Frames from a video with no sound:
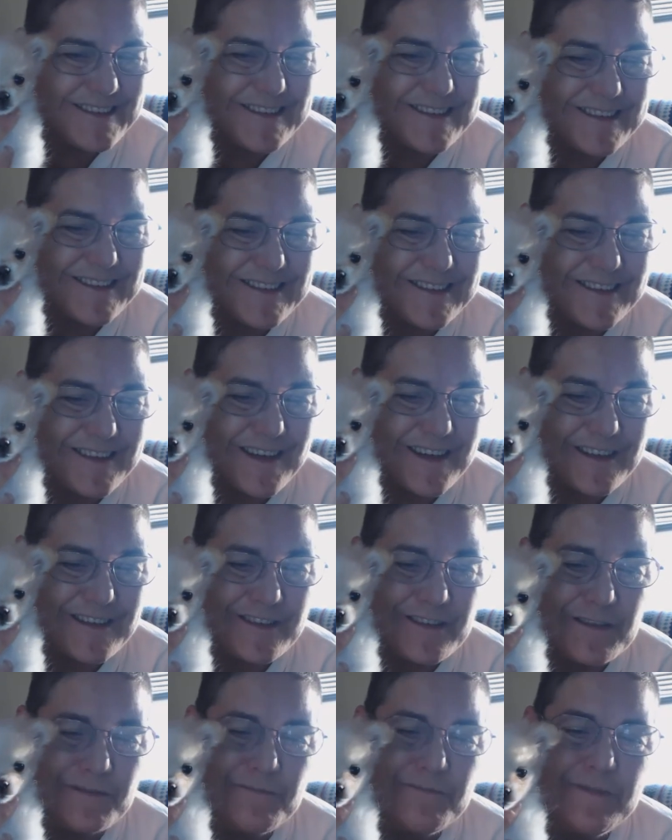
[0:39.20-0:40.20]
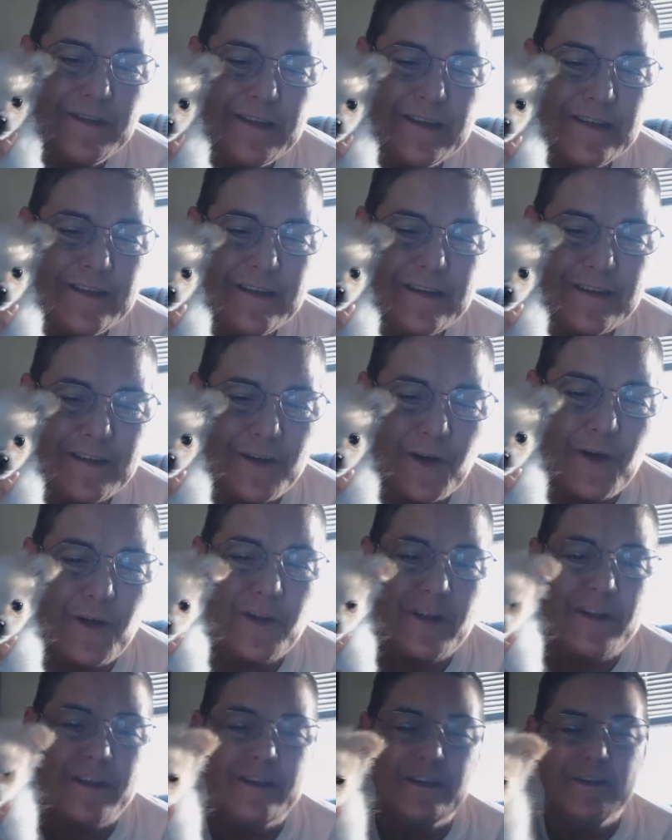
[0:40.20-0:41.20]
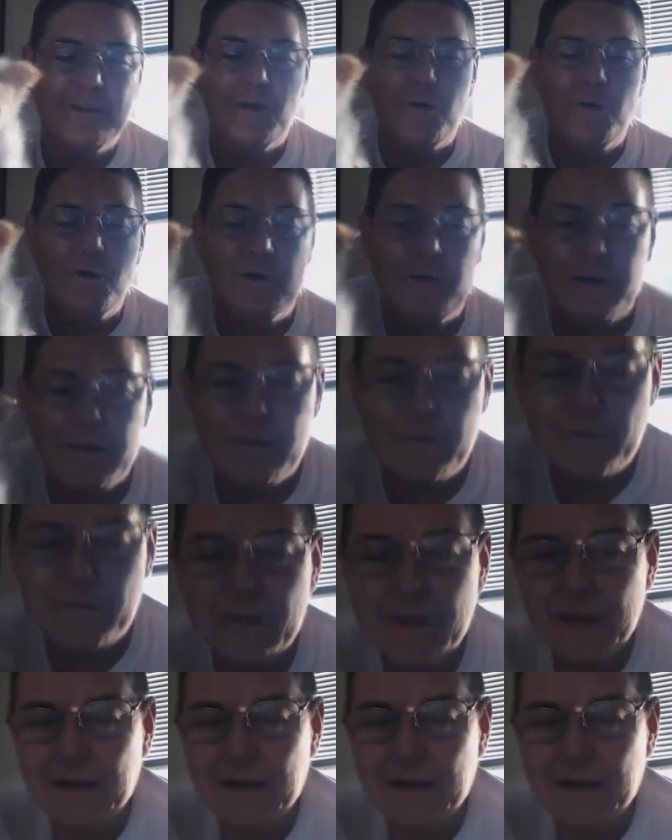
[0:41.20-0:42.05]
Isn't she awesome? Noah, Noah